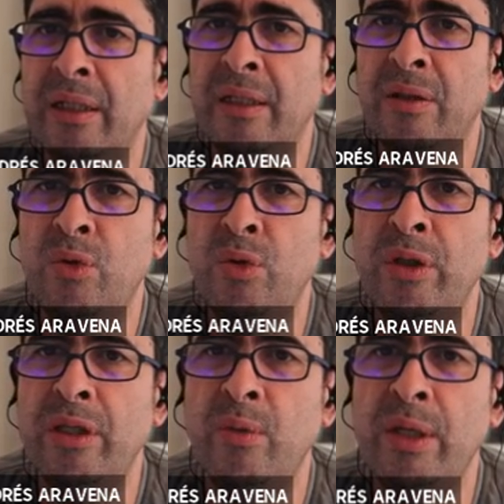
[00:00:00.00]

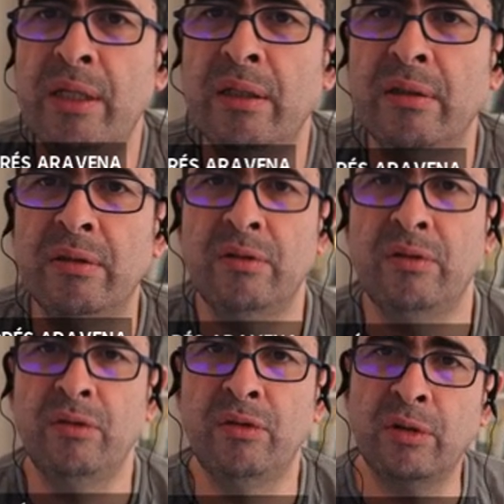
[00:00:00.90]
During the week,
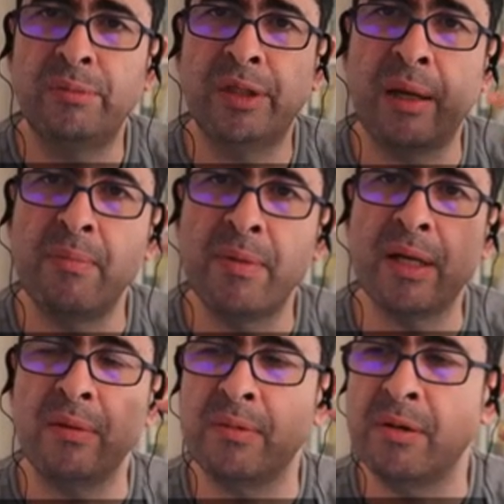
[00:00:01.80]
sometime
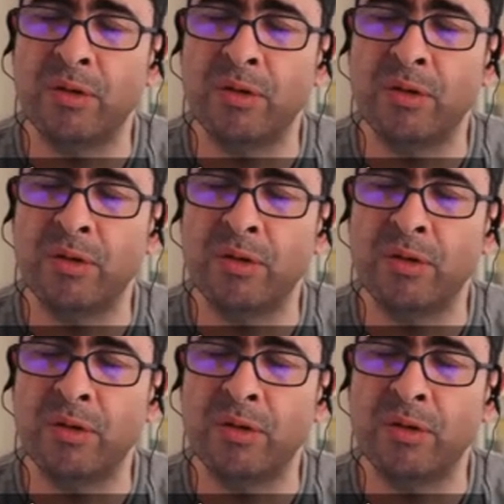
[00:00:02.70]
can come.